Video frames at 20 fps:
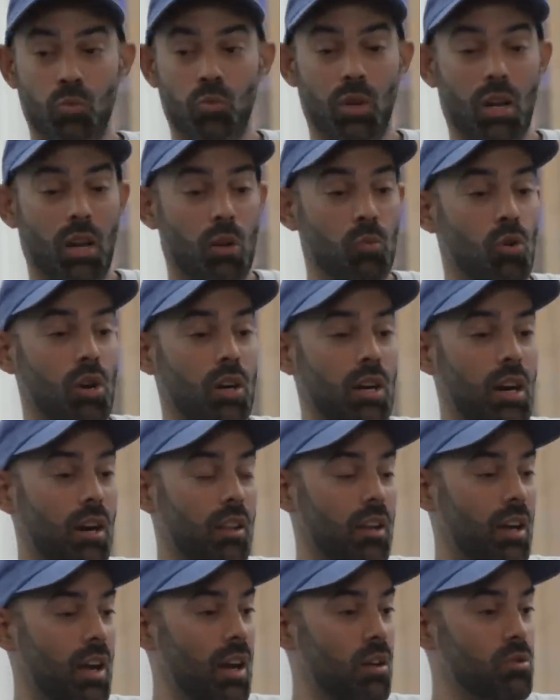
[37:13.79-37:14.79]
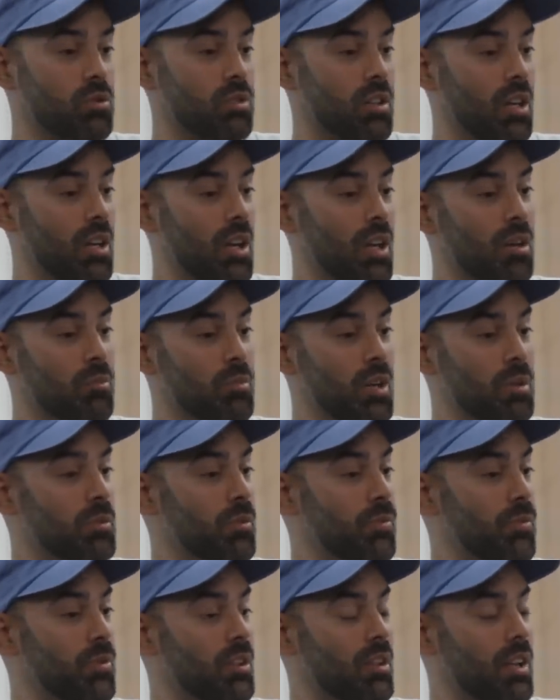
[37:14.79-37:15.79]
when I walk out of the house, make
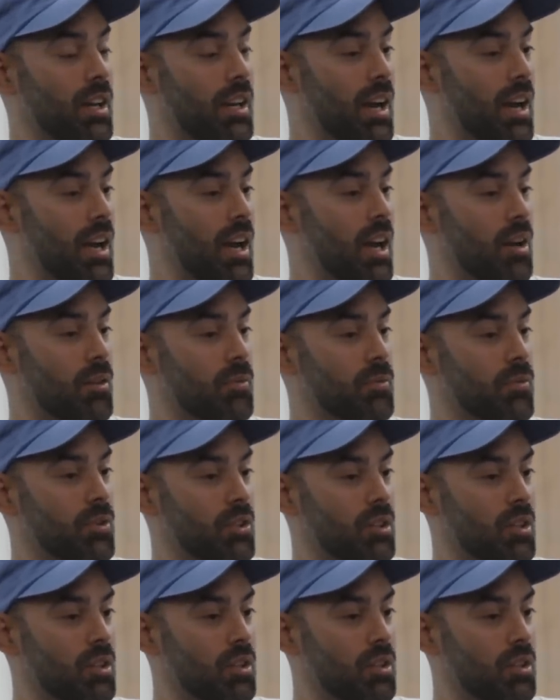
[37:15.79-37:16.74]
me feel like I have